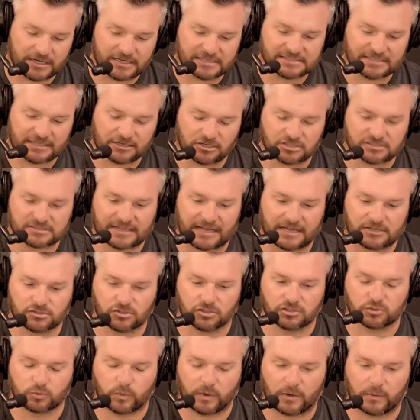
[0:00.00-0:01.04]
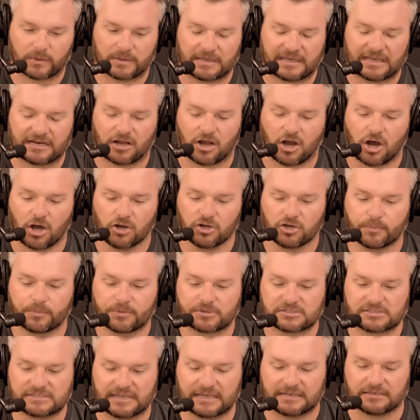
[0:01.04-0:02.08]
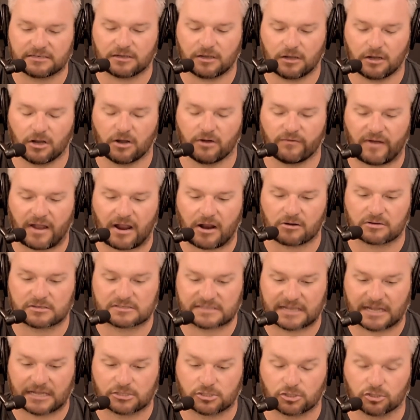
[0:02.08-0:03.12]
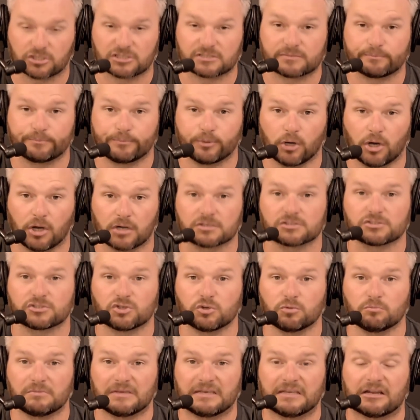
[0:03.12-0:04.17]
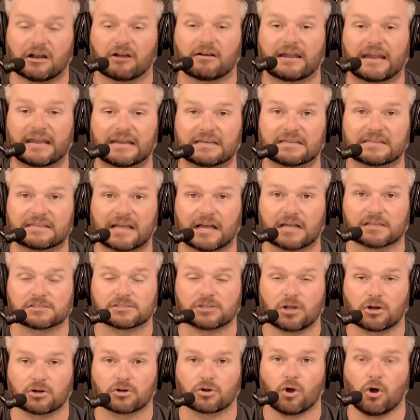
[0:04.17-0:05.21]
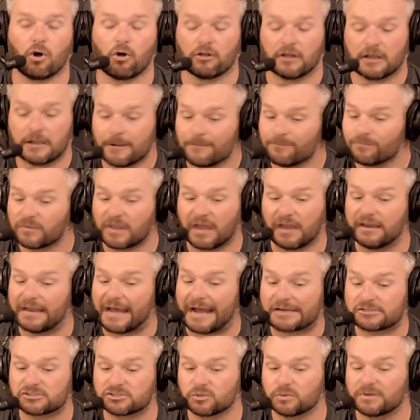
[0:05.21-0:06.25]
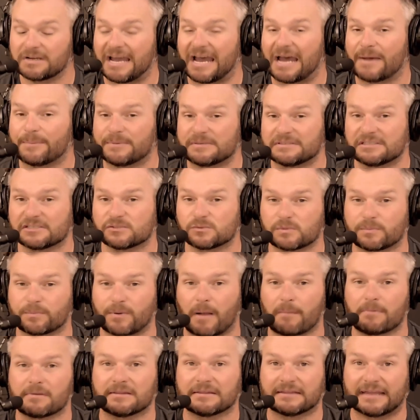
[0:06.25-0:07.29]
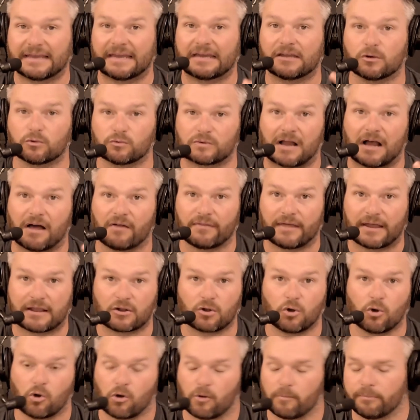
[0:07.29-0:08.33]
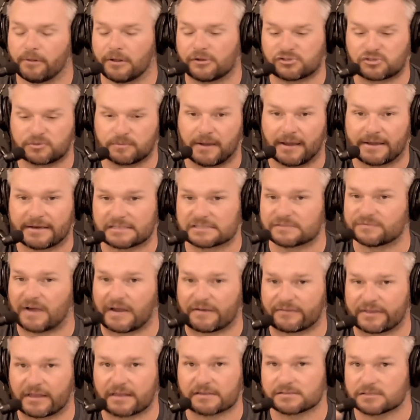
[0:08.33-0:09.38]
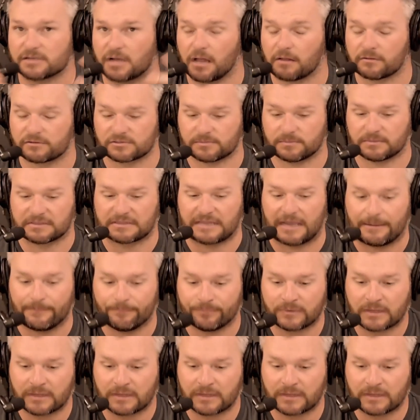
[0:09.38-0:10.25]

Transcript: to set our schedule to where we hit 100% of our schedule is booked to meet our $80,000 goal. And naturally what happens is we probably land around that goal plus or minus $5,000, something like that.